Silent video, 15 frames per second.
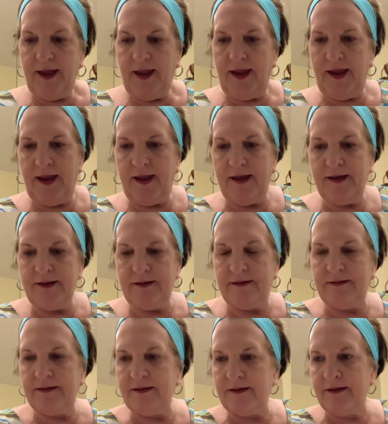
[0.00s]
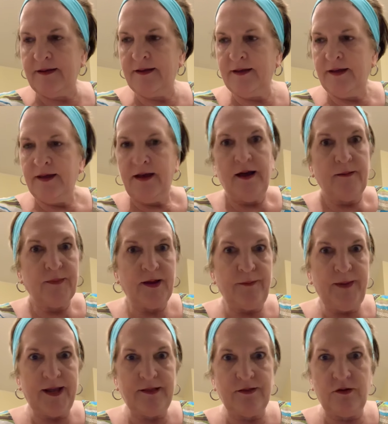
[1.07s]
And I'm going to
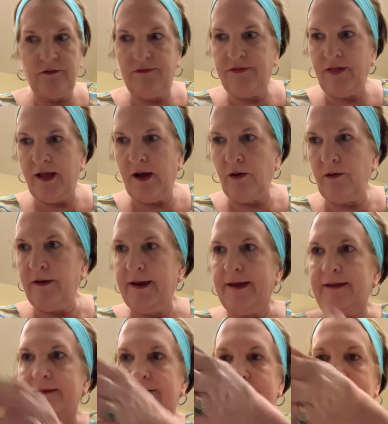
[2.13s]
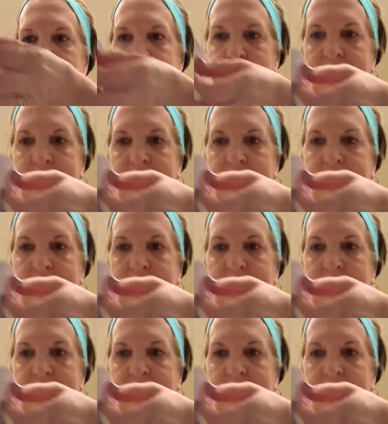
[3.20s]
make little flowerets.